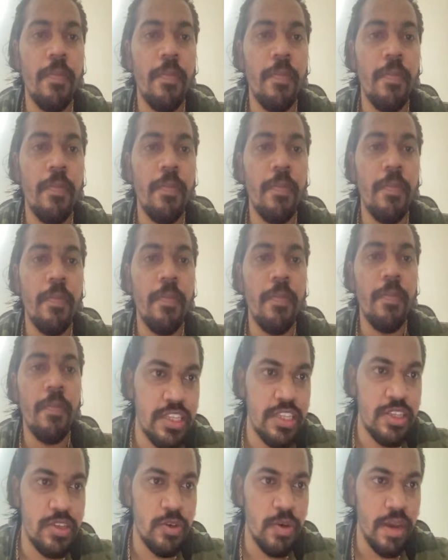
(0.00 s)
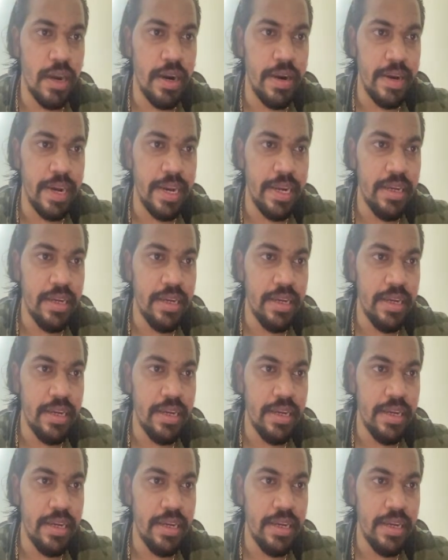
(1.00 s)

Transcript: You can see this URL, right?